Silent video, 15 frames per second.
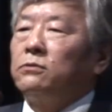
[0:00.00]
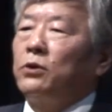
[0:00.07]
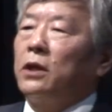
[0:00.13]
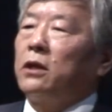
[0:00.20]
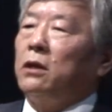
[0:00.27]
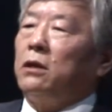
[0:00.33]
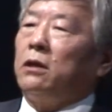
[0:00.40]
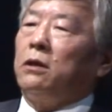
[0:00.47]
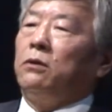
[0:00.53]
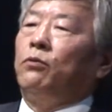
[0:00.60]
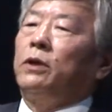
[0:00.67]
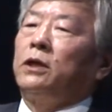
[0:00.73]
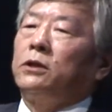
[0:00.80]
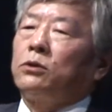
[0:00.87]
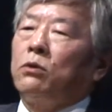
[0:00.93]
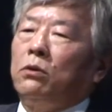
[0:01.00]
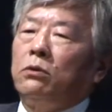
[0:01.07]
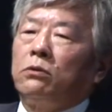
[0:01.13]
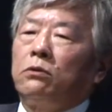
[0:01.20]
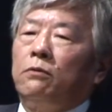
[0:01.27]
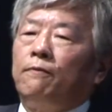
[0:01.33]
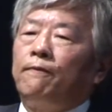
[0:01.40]
with what is
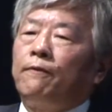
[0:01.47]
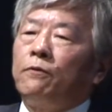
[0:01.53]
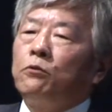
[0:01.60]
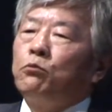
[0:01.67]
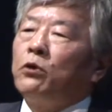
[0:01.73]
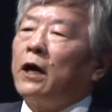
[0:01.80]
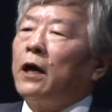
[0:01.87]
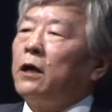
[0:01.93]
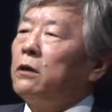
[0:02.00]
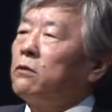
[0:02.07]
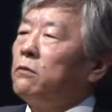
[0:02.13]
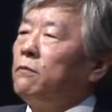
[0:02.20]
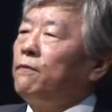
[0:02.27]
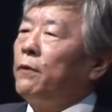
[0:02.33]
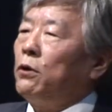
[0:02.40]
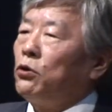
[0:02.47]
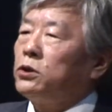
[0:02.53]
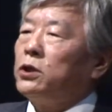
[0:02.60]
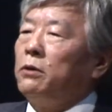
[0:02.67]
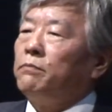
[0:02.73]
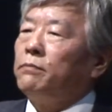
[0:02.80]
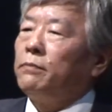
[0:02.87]
called the Fulbright
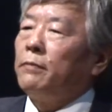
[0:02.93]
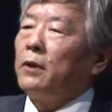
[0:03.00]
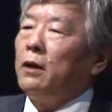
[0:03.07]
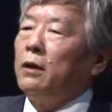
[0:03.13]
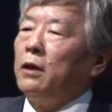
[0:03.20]
Fellowship,